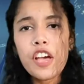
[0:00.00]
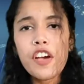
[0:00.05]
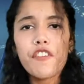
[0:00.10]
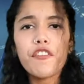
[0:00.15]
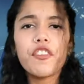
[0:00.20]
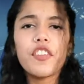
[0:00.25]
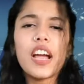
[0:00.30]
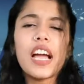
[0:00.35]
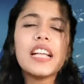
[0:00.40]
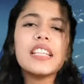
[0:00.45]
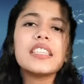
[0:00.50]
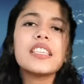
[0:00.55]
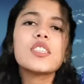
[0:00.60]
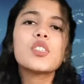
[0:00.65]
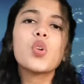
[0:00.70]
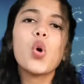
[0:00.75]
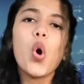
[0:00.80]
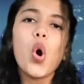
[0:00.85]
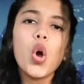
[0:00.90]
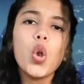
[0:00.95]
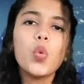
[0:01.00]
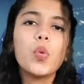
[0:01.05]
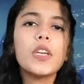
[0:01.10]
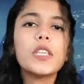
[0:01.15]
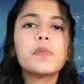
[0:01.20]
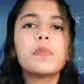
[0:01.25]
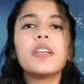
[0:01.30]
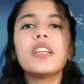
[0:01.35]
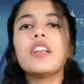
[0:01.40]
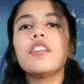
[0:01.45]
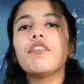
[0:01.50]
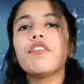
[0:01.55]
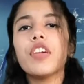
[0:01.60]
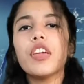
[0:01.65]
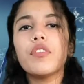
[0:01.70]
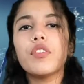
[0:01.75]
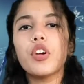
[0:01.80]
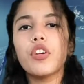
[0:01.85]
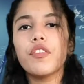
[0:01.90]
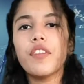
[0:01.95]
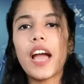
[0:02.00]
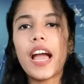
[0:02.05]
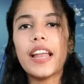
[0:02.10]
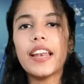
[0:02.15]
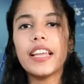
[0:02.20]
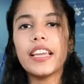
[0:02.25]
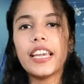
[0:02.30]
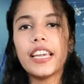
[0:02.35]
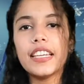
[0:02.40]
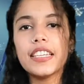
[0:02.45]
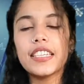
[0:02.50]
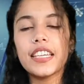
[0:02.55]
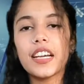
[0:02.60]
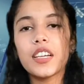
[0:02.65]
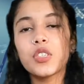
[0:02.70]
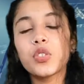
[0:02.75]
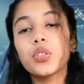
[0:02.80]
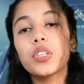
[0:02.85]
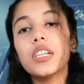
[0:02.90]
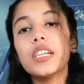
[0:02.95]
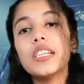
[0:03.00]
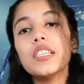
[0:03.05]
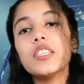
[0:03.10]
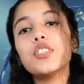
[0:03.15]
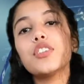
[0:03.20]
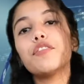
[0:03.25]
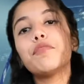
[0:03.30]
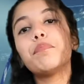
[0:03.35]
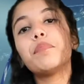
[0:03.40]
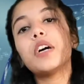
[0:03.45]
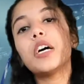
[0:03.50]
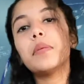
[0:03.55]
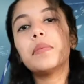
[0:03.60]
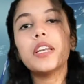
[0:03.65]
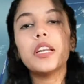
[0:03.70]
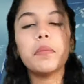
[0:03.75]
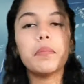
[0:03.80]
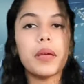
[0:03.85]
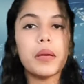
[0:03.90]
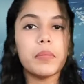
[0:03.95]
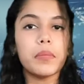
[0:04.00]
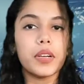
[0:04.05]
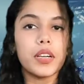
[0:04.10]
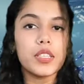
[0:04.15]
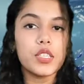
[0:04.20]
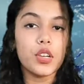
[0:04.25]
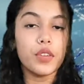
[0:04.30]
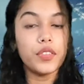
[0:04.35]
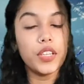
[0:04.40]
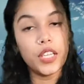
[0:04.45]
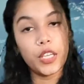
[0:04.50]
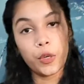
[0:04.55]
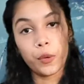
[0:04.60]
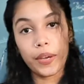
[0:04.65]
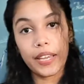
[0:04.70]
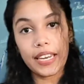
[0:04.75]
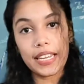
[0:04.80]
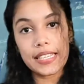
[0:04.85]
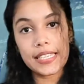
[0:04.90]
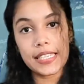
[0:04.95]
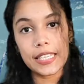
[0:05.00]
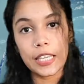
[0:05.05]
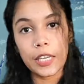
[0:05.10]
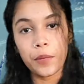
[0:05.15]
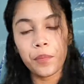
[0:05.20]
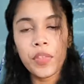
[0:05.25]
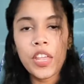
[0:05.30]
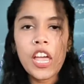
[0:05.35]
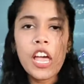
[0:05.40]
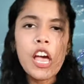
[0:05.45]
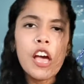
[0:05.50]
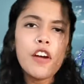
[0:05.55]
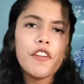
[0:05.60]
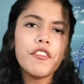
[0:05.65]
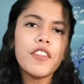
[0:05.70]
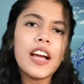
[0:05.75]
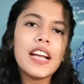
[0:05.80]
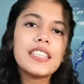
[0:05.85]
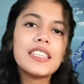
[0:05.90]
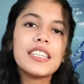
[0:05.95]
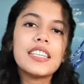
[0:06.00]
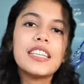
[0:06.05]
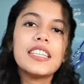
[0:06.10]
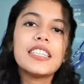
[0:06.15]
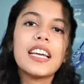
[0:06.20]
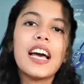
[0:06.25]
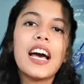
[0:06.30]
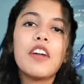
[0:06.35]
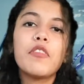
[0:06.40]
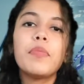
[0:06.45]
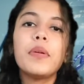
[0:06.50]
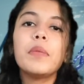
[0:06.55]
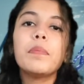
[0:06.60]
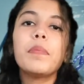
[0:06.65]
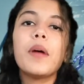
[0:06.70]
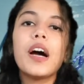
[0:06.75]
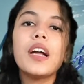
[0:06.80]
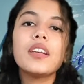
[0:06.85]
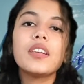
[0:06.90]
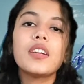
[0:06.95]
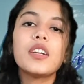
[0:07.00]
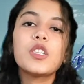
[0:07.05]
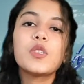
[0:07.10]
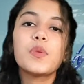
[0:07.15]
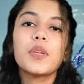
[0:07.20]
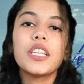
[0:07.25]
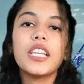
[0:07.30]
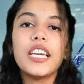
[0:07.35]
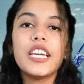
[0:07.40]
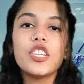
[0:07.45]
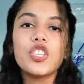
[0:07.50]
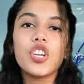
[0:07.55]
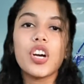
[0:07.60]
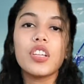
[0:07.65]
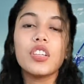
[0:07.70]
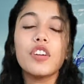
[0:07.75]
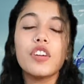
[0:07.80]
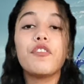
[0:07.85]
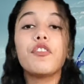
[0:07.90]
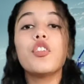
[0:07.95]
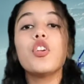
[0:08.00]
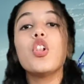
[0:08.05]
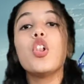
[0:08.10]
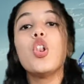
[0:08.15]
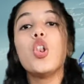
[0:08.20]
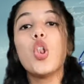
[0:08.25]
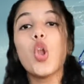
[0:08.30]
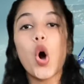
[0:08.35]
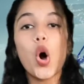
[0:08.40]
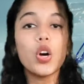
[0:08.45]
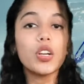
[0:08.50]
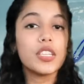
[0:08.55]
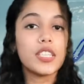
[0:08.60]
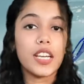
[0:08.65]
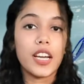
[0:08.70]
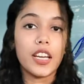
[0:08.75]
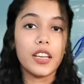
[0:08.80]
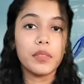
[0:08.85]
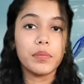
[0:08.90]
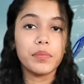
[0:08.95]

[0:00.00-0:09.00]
France has always been in favor of adding India to the list of permanent members of the UNSC. France and India have been partners with each other for a long time.